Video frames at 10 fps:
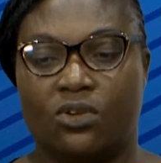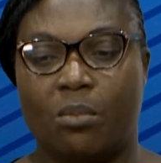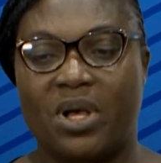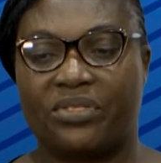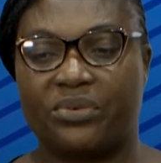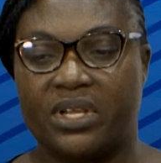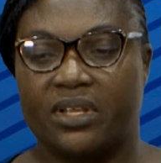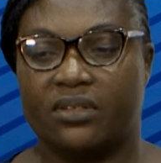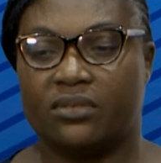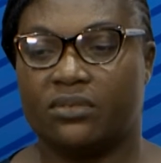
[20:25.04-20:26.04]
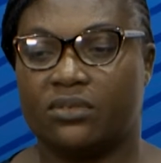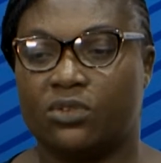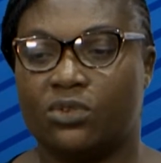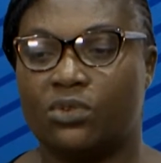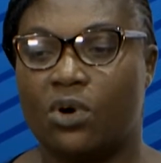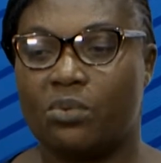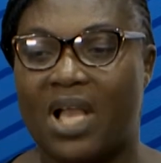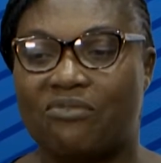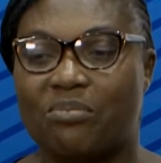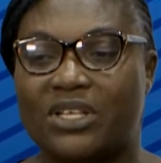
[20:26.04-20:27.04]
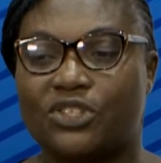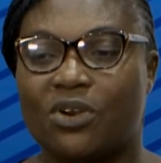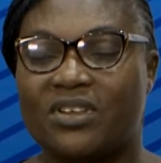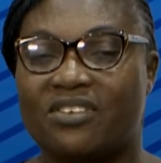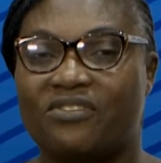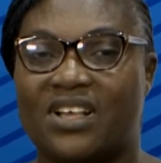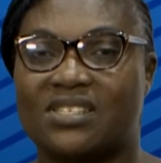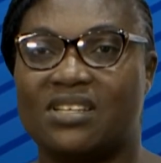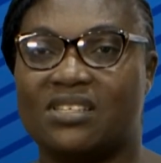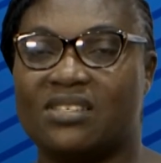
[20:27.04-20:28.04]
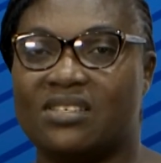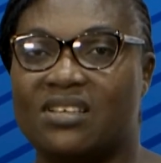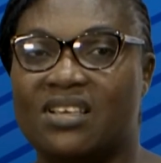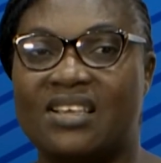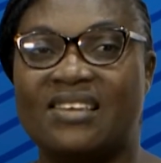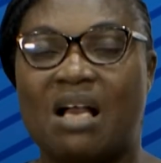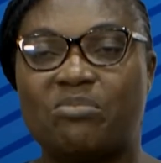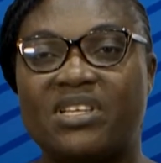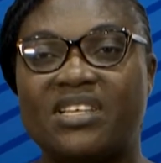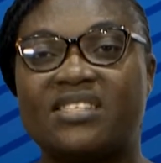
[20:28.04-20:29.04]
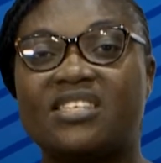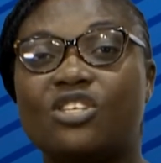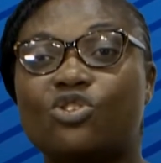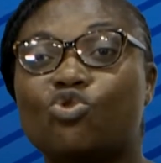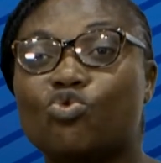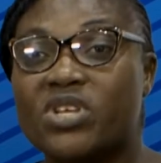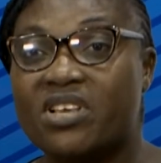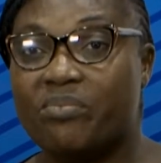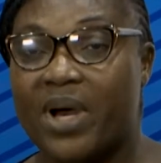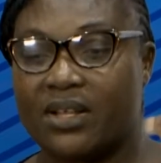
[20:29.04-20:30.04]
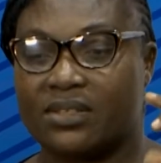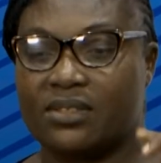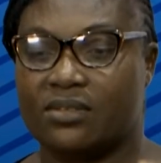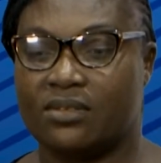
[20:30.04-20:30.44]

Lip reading: Number 3, we have mentioned infertility, inability to give birth.